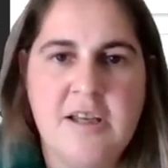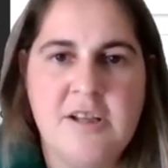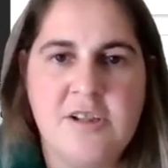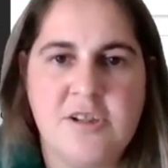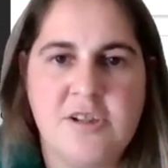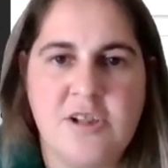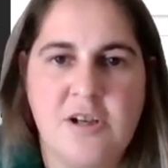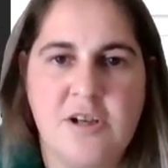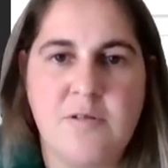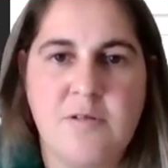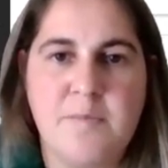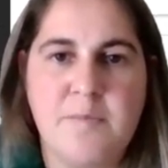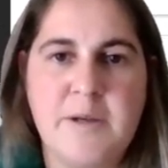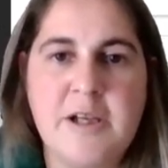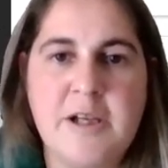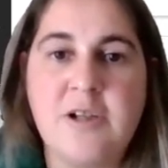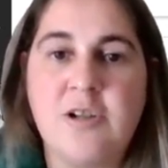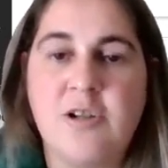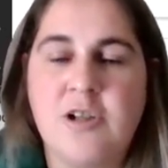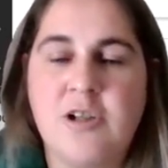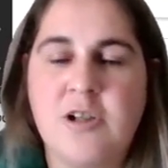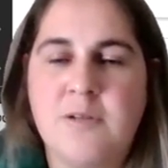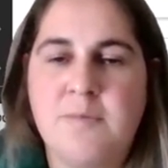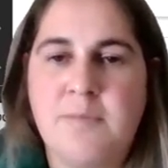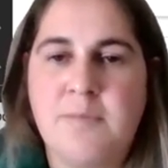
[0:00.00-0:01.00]
So it'll be a
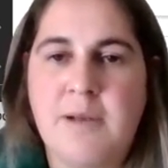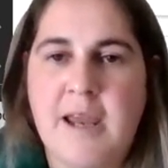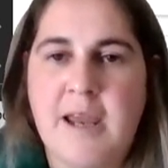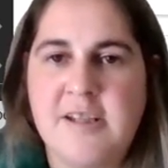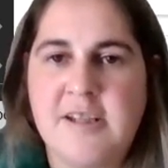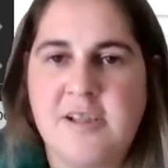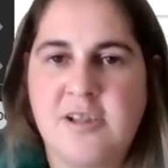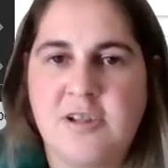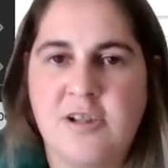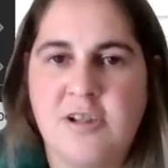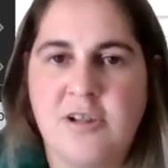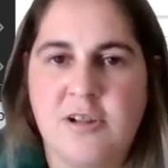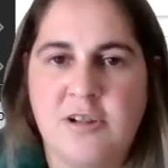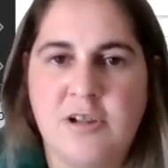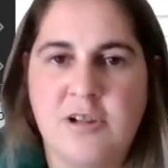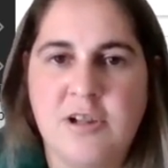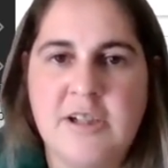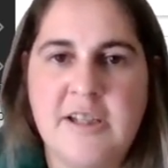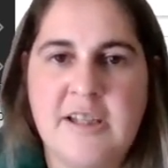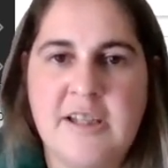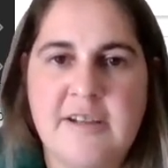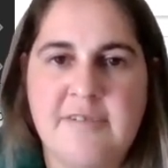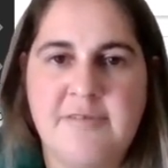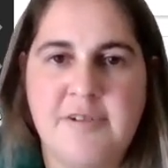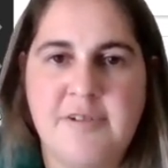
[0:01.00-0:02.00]
good place to
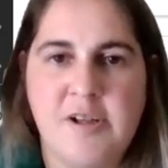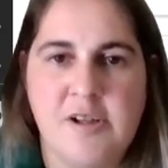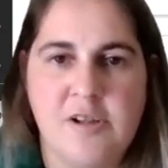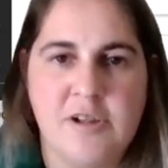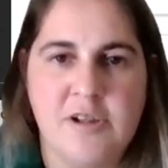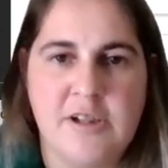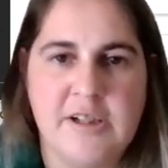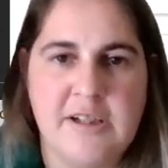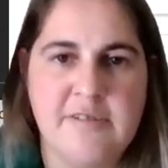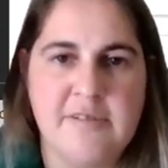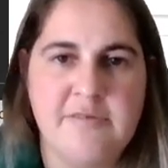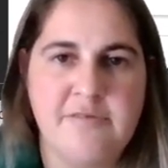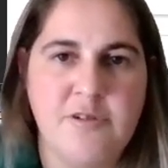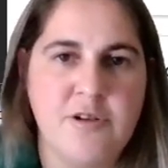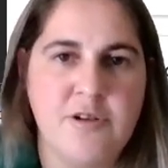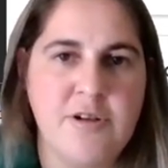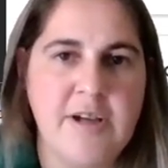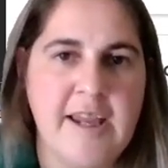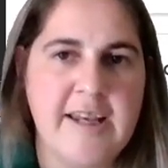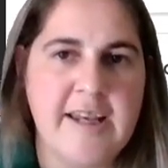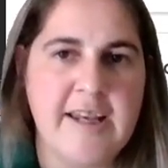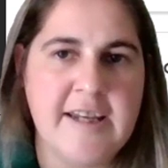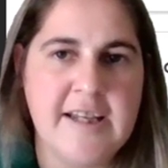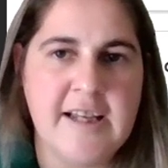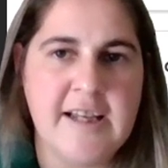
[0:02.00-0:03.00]
look if you're looking for
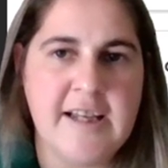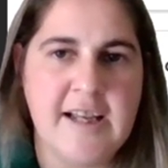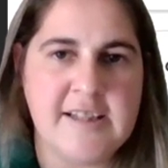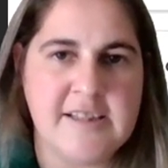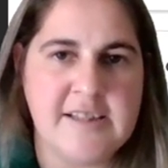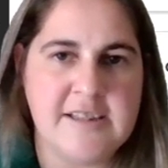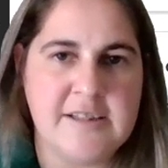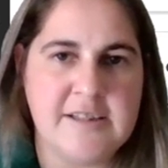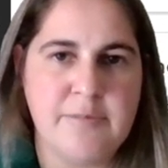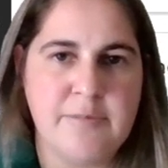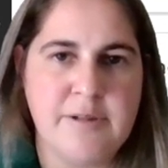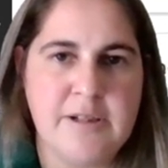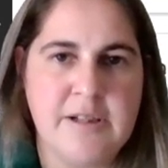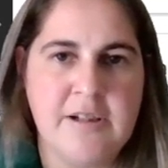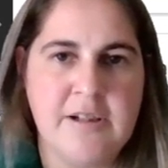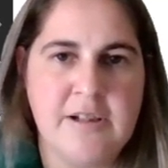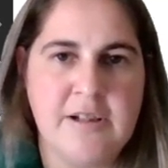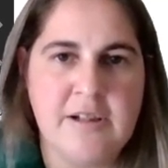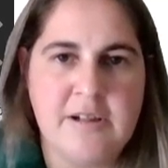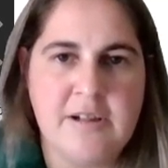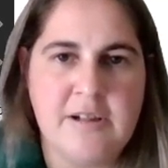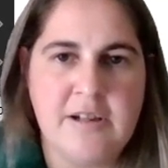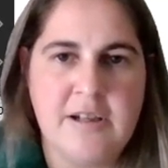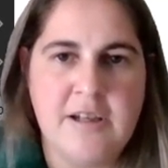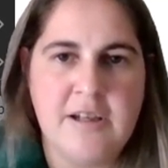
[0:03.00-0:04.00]
any customer
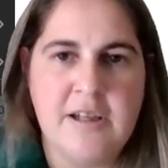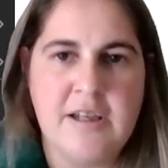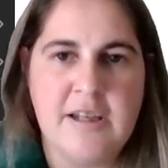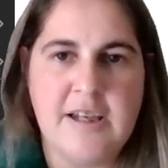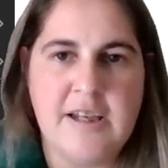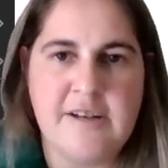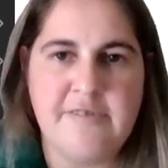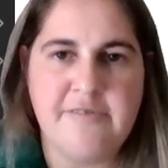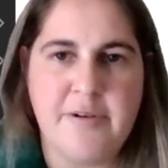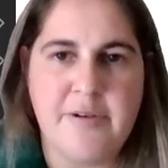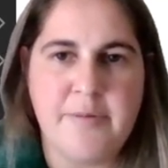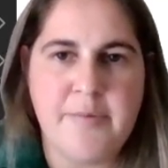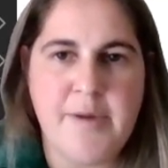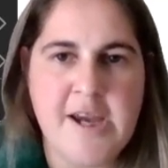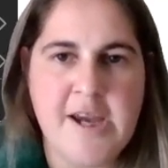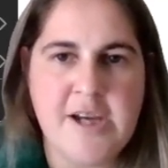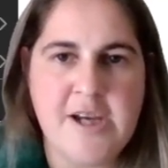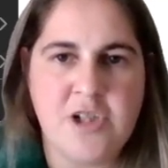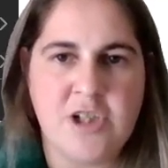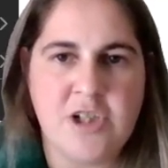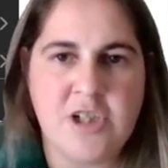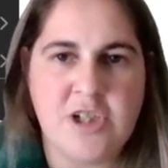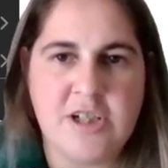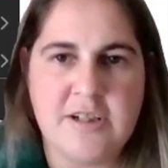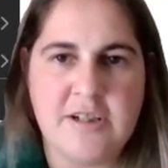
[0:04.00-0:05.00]

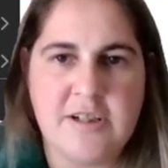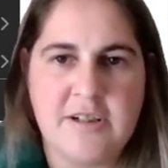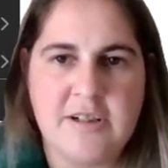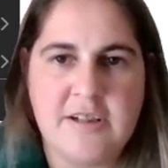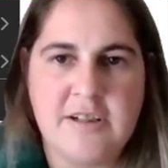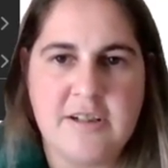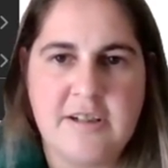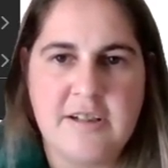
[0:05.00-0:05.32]
information.